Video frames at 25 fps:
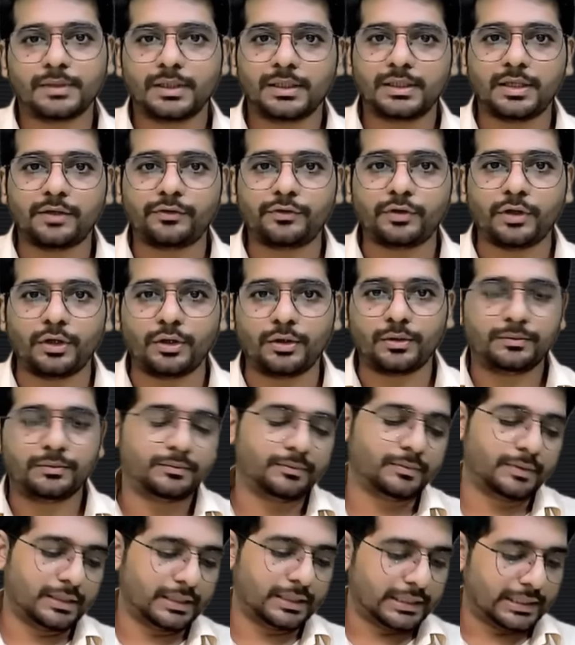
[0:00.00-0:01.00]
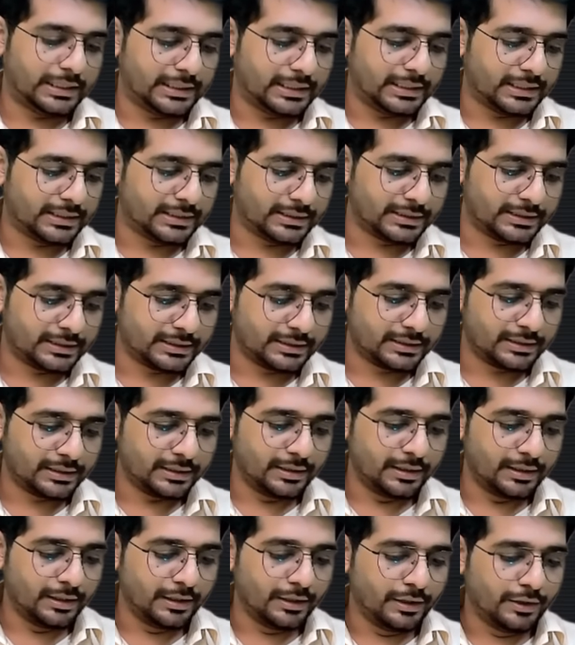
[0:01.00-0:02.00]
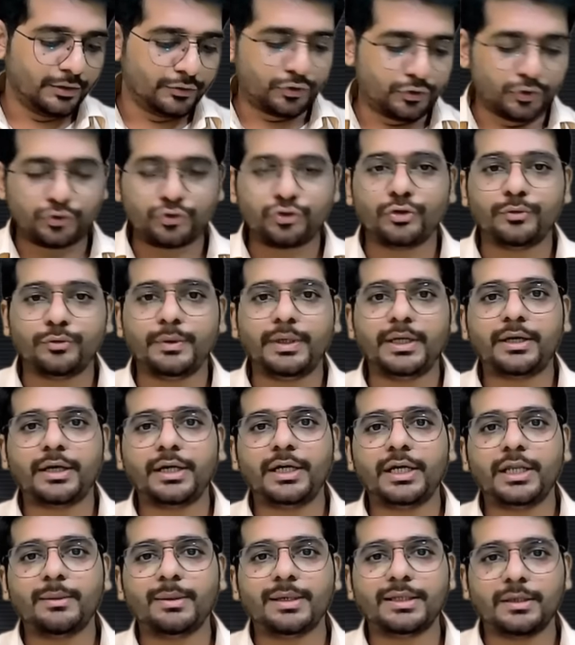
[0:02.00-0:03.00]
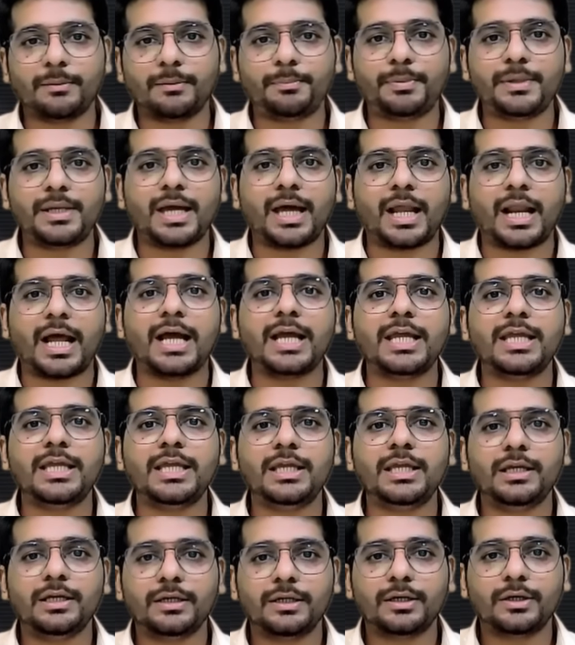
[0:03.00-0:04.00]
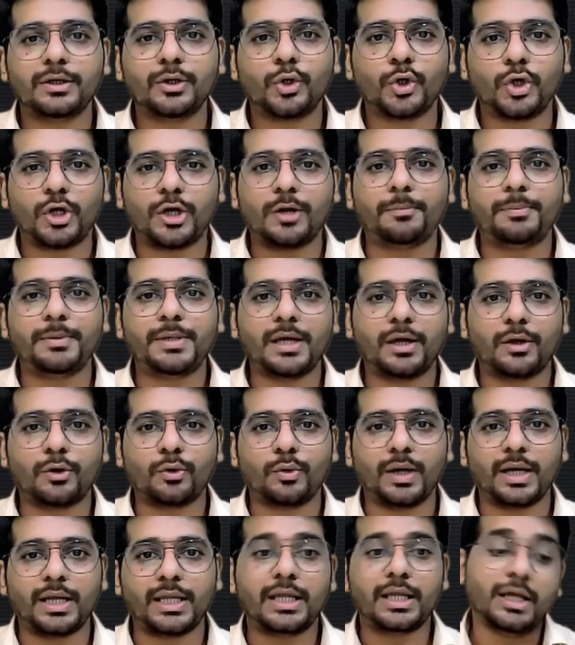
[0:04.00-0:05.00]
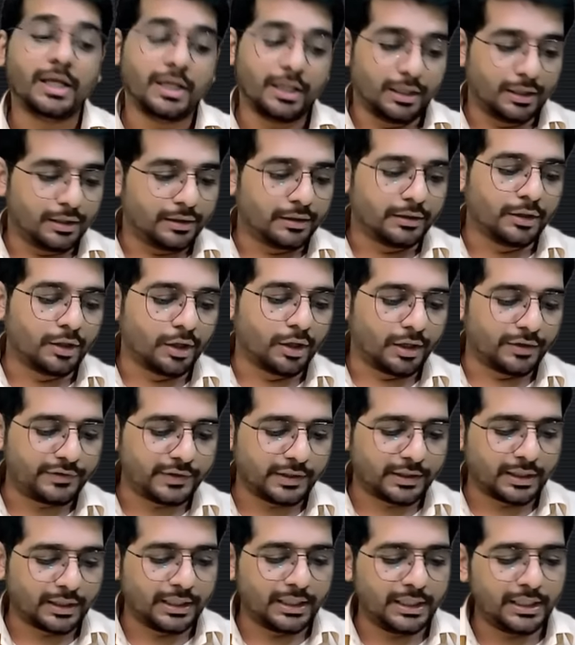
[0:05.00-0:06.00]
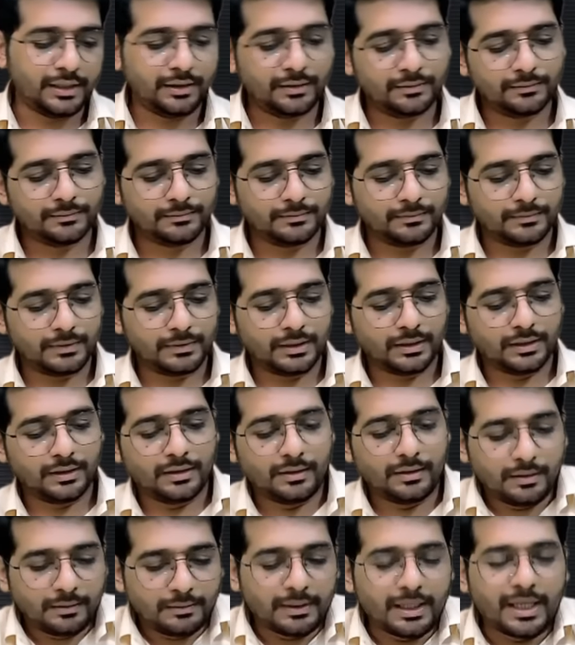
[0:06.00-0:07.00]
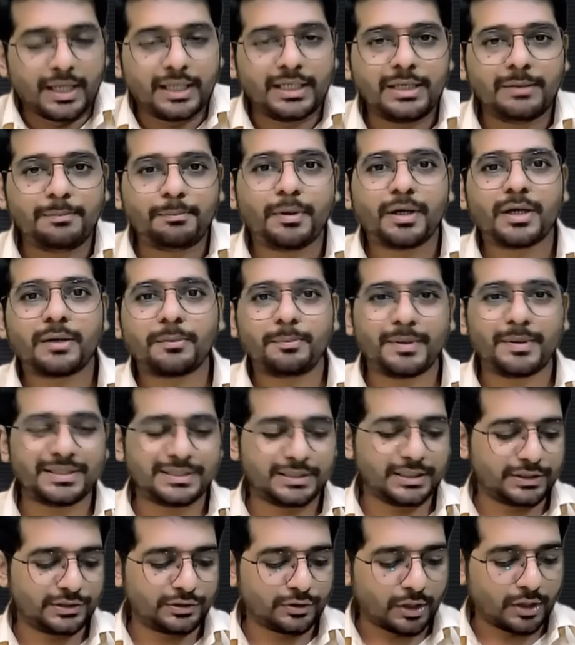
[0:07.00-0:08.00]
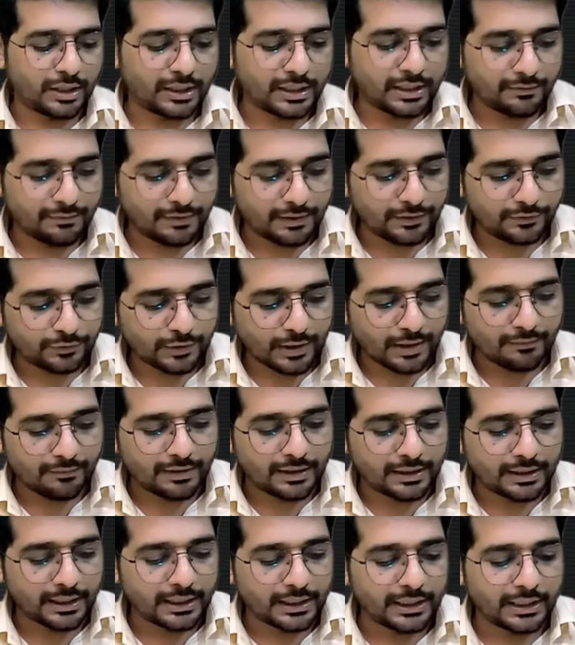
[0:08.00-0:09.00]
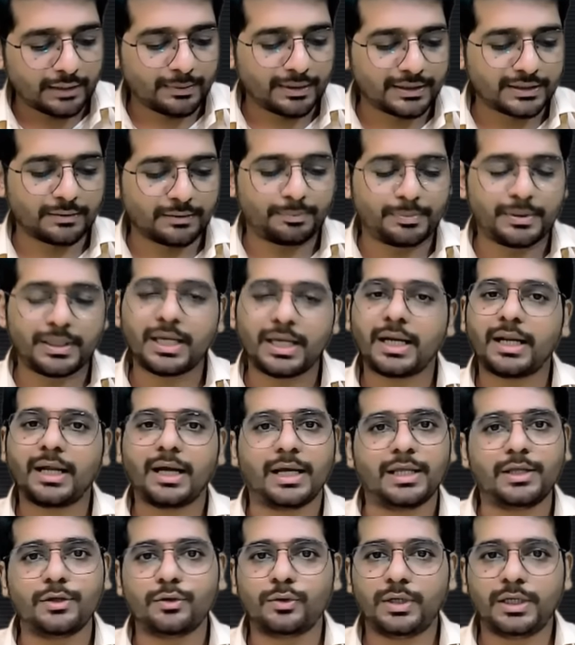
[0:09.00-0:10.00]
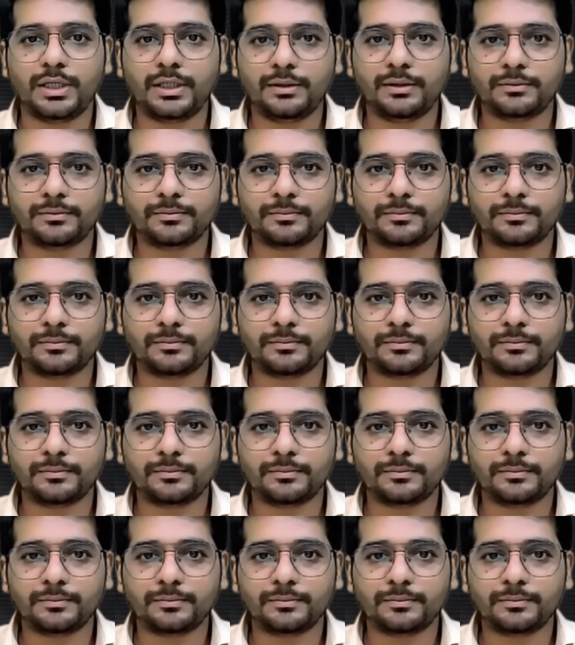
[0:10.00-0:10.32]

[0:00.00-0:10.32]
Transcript: Yes or no? So should we treat him as a PRI or a PROI? Logically, any purpose is not given, so I will treat him as a PRI only.